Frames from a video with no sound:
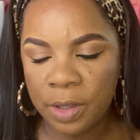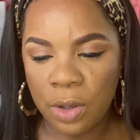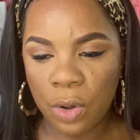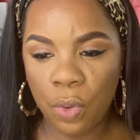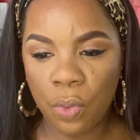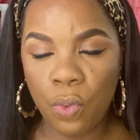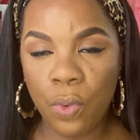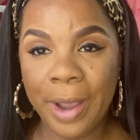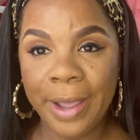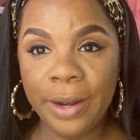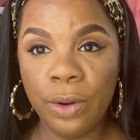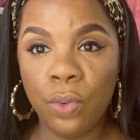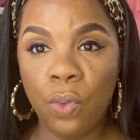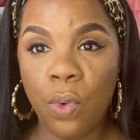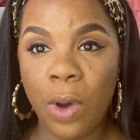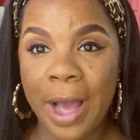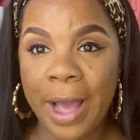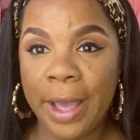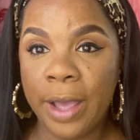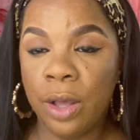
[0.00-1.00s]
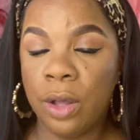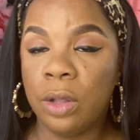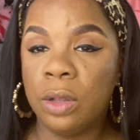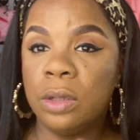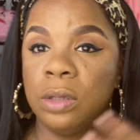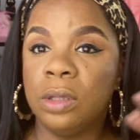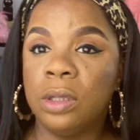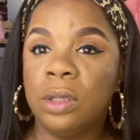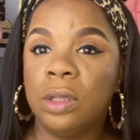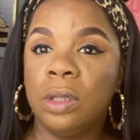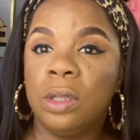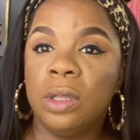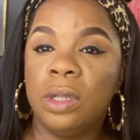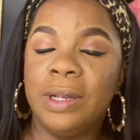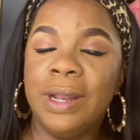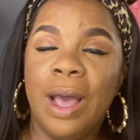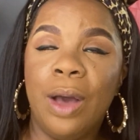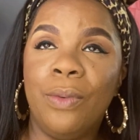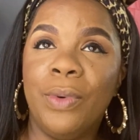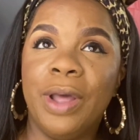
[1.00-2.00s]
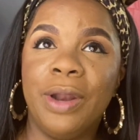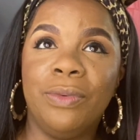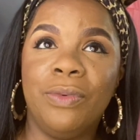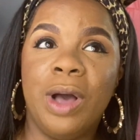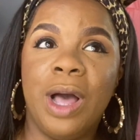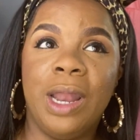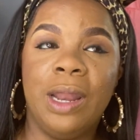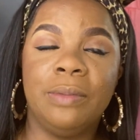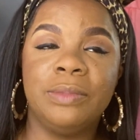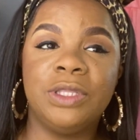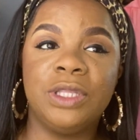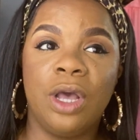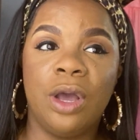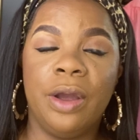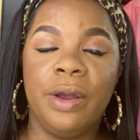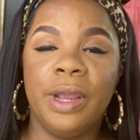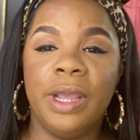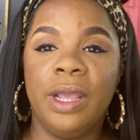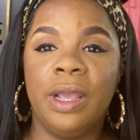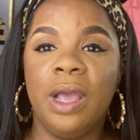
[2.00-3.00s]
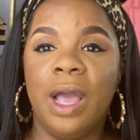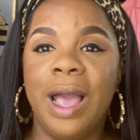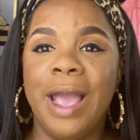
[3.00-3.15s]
Wet n Wild, not Wet n Wild, I'm sorry.